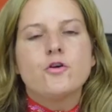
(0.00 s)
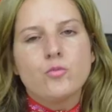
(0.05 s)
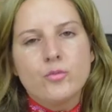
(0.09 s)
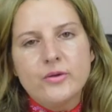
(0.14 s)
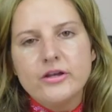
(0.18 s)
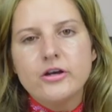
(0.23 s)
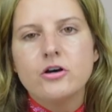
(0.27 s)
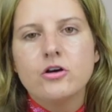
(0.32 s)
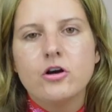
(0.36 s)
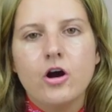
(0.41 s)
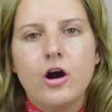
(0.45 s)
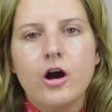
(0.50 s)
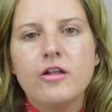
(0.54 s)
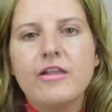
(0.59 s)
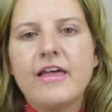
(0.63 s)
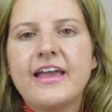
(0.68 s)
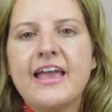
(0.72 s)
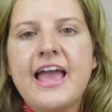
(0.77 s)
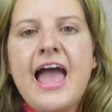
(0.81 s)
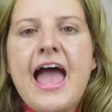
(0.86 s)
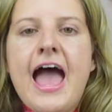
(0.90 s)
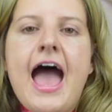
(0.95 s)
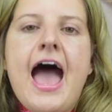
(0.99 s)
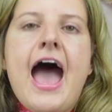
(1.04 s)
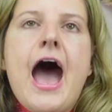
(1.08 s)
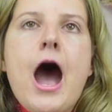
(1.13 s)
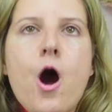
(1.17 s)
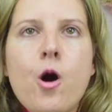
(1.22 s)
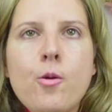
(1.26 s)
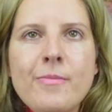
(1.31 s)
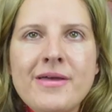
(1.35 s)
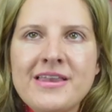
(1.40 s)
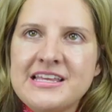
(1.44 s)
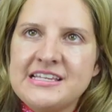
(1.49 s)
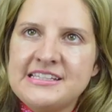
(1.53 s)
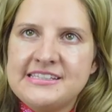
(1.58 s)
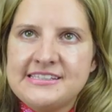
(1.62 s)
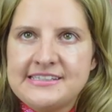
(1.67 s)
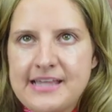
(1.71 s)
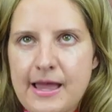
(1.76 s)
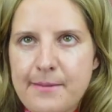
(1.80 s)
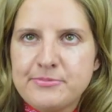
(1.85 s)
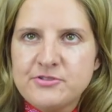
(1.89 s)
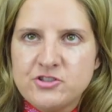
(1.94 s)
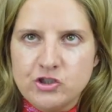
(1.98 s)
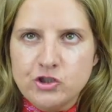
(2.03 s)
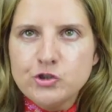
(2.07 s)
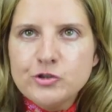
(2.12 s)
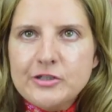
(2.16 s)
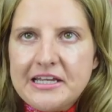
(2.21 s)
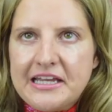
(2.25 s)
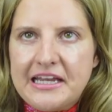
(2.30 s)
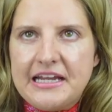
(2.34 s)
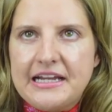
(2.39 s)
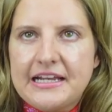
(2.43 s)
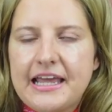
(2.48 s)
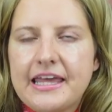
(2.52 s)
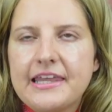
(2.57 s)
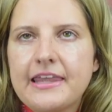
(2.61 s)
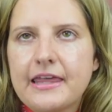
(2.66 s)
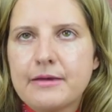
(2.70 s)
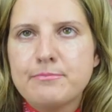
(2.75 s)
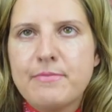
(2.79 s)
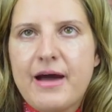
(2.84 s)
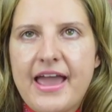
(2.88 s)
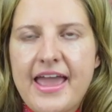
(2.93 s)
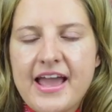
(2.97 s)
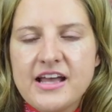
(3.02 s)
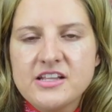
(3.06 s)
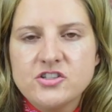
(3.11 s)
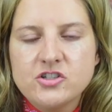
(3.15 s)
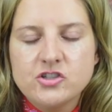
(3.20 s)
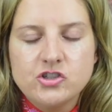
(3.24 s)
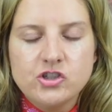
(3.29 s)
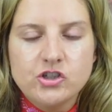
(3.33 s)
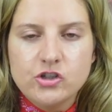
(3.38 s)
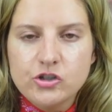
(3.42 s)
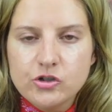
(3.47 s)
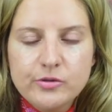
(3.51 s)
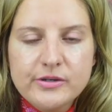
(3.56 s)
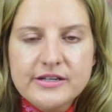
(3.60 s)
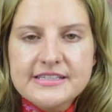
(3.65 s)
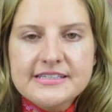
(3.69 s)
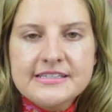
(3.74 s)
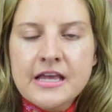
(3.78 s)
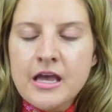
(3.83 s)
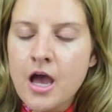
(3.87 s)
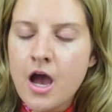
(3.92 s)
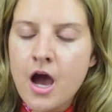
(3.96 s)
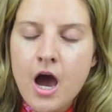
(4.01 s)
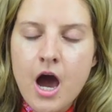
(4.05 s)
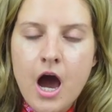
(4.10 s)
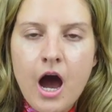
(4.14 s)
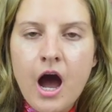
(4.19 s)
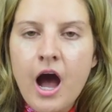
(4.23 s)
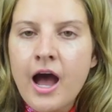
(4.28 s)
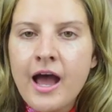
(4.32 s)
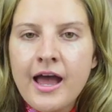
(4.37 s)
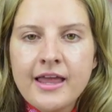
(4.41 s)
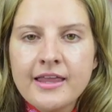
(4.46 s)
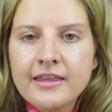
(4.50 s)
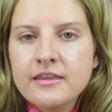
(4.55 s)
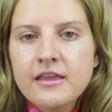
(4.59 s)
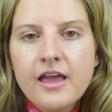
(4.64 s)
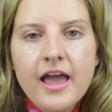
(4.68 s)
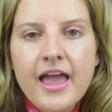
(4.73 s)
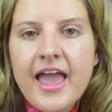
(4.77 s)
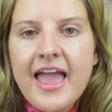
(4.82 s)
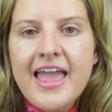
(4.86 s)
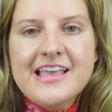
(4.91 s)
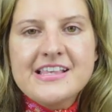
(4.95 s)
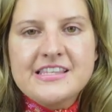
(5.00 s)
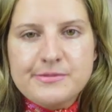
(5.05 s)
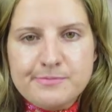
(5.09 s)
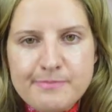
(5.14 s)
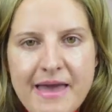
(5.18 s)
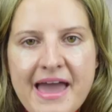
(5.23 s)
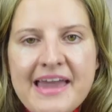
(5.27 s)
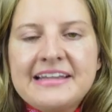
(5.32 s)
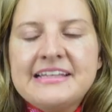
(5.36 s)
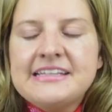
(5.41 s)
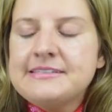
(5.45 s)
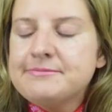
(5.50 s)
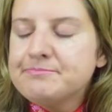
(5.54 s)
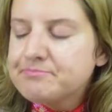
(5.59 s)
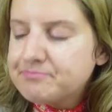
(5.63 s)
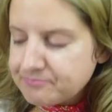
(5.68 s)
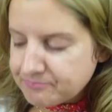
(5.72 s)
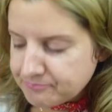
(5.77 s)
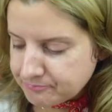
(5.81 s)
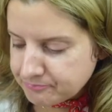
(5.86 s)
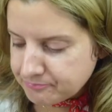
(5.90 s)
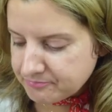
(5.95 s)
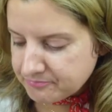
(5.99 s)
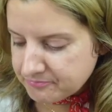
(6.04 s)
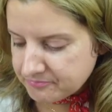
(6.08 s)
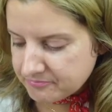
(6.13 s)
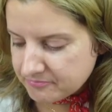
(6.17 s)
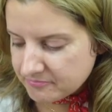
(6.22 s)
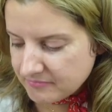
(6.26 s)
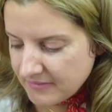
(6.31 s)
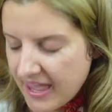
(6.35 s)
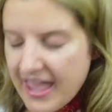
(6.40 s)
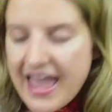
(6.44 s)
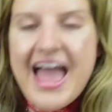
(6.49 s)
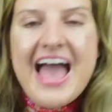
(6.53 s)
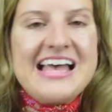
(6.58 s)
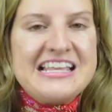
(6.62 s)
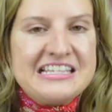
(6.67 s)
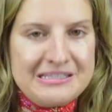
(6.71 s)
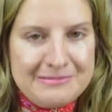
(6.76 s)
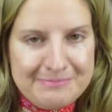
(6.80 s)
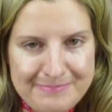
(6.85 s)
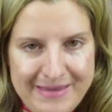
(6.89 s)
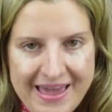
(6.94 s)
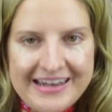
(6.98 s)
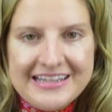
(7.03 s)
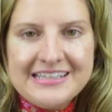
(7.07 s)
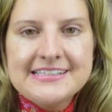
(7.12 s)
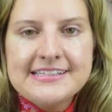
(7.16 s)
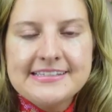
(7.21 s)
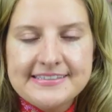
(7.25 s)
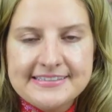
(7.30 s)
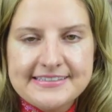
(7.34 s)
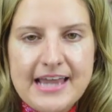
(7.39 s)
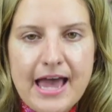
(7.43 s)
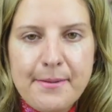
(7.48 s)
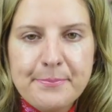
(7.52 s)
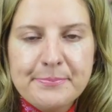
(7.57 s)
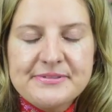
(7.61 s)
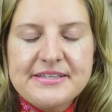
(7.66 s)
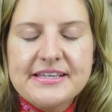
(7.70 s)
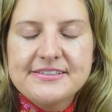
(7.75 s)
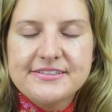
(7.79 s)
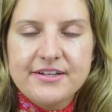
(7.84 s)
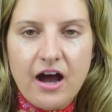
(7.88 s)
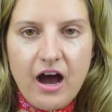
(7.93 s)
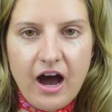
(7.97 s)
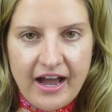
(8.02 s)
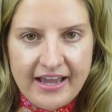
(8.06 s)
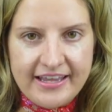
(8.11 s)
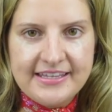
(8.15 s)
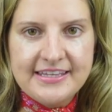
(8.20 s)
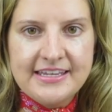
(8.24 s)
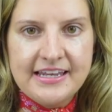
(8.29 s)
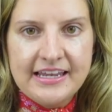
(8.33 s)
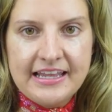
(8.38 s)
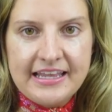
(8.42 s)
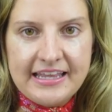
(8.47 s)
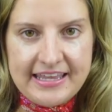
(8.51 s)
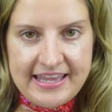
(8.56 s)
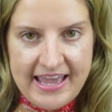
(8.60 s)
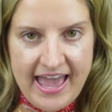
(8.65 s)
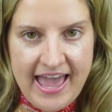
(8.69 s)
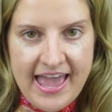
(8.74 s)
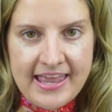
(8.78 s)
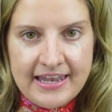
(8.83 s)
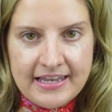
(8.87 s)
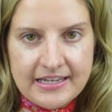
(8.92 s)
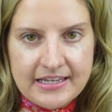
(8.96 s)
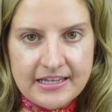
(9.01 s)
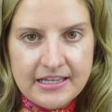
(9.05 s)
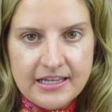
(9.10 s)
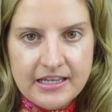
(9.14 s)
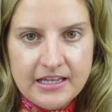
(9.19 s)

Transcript: for real, girl, like how many steps do you need? And like my answer to you is uh, as many as many steps as I can get